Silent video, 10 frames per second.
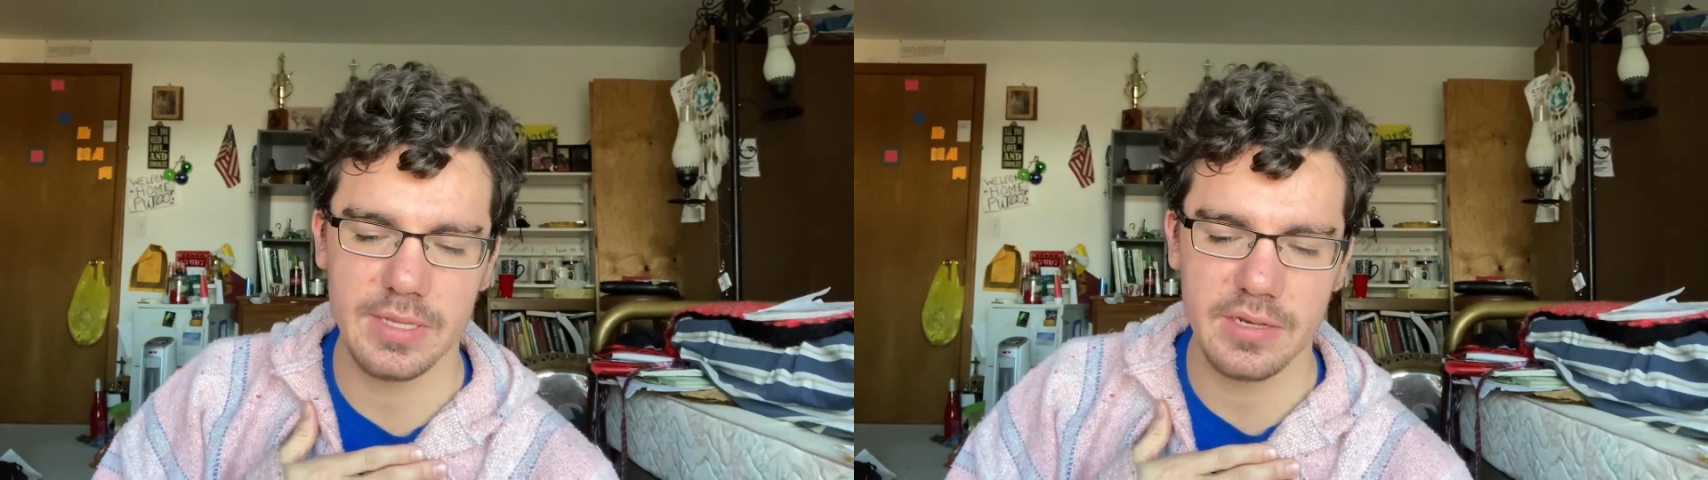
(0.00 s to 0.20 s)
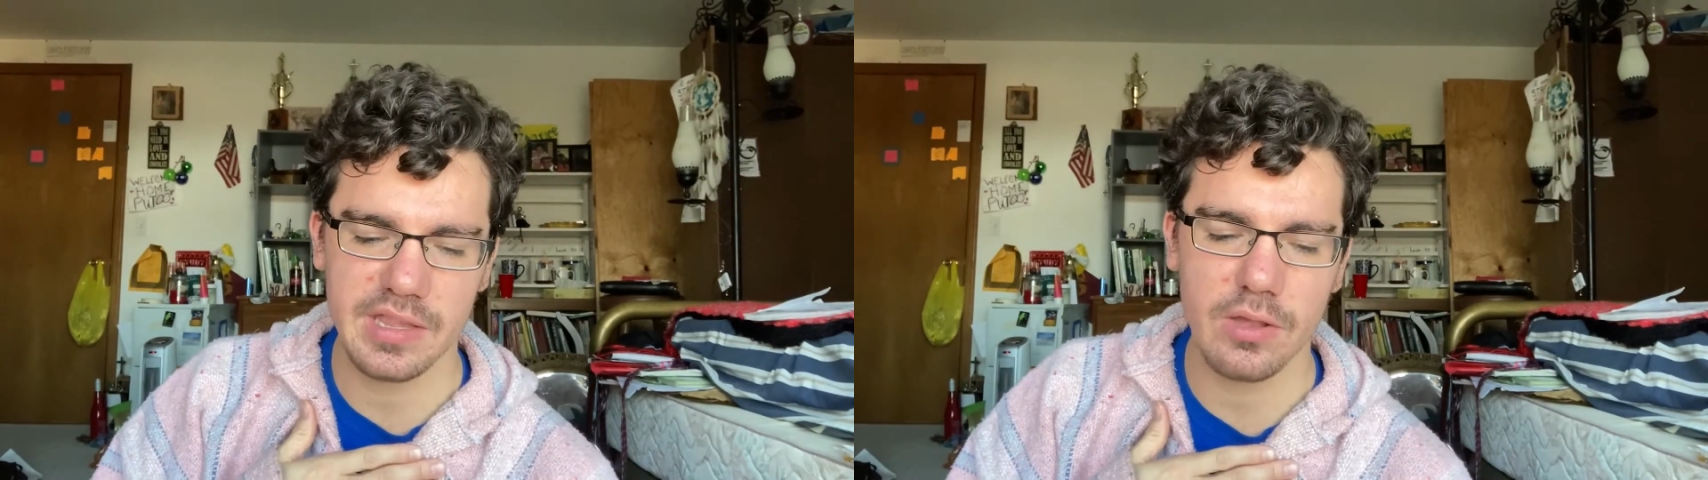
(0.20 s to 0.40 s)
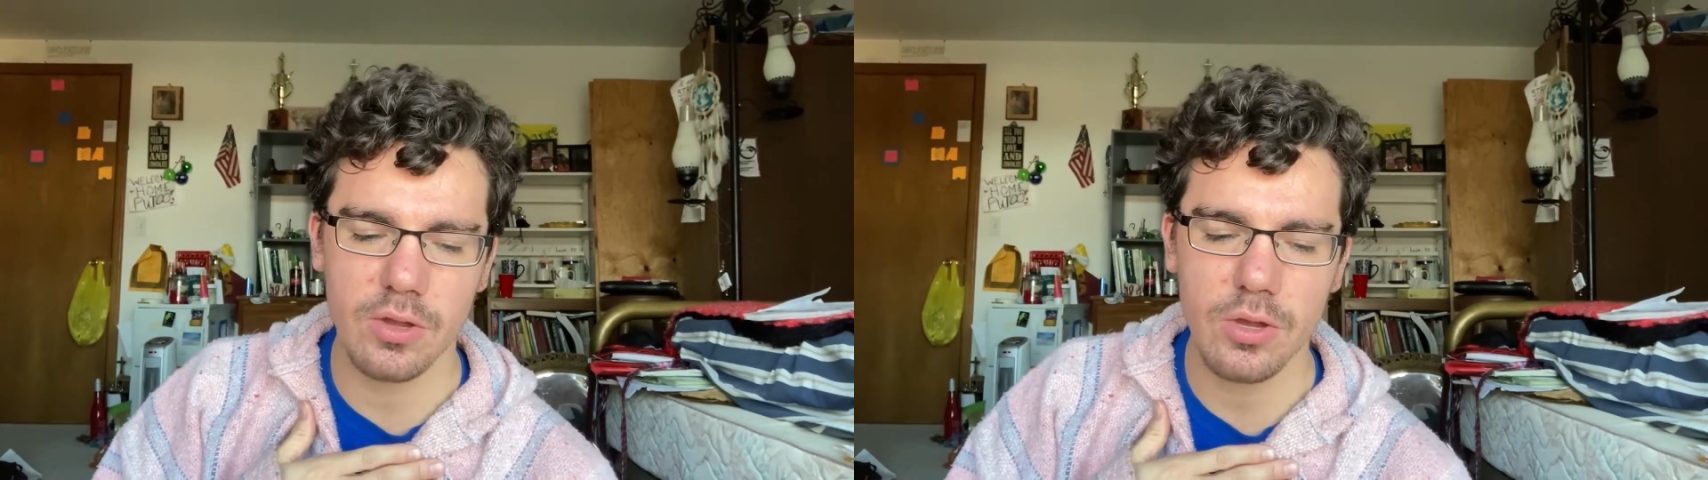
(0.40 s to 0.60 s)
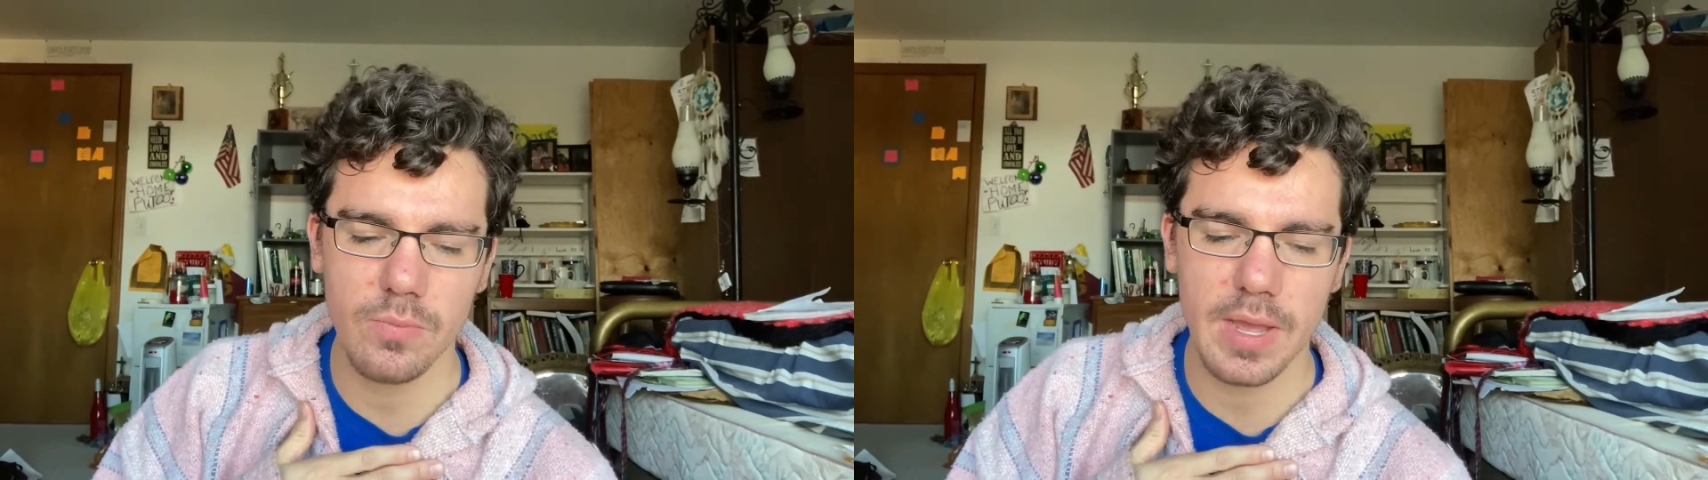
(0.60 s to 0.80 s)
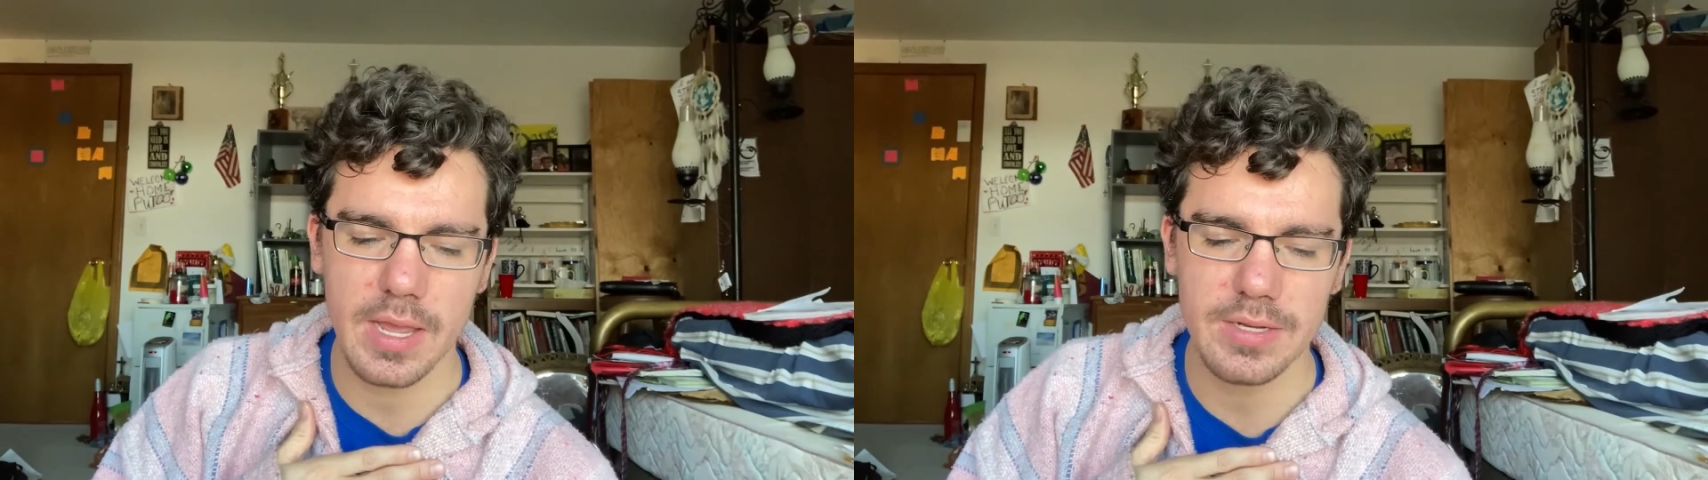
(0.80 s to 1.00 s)
it's
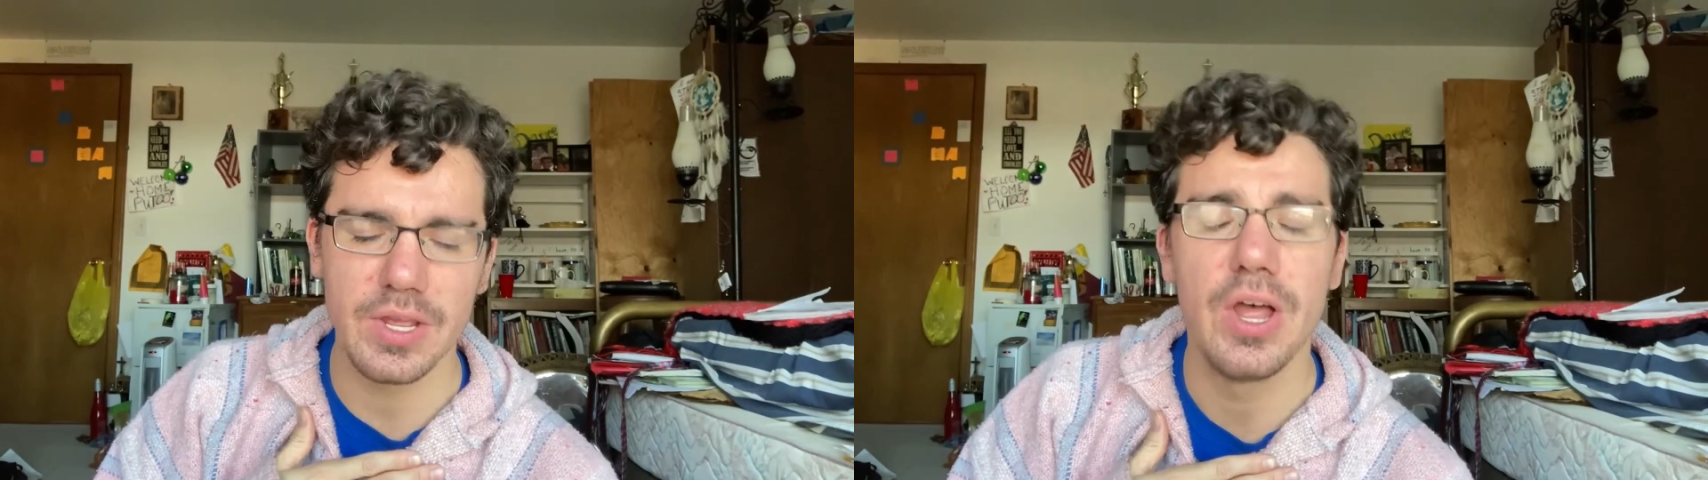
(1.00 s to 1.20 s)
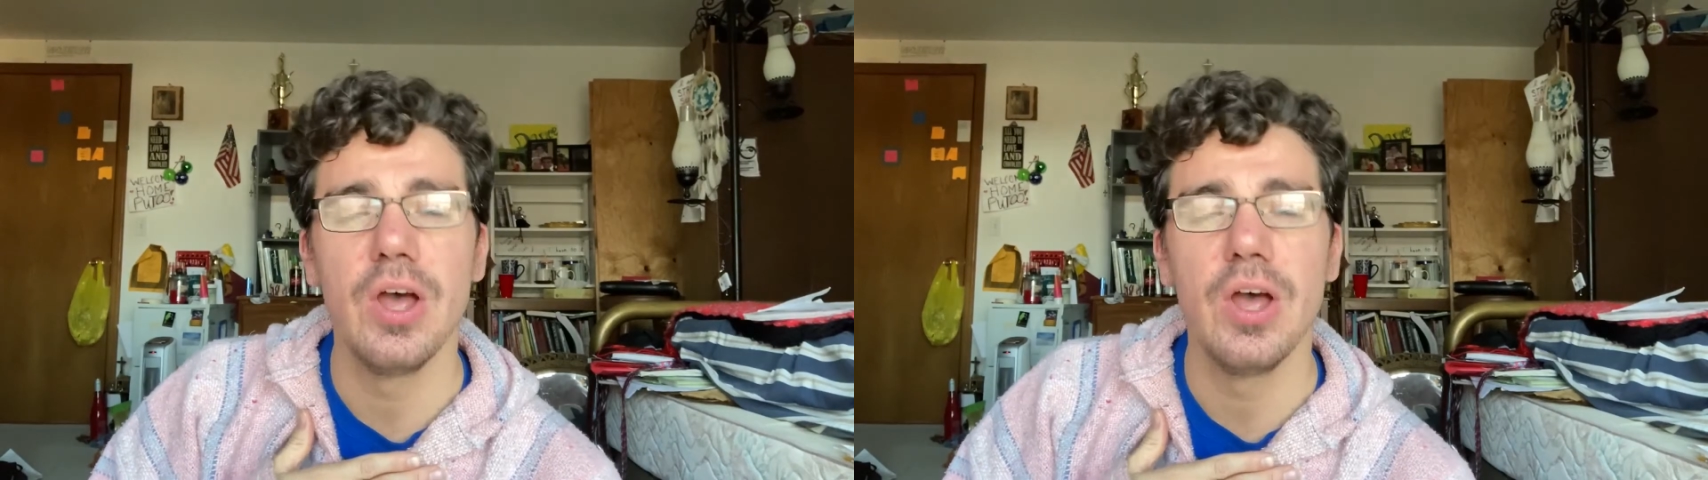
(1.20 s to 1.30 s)
alright.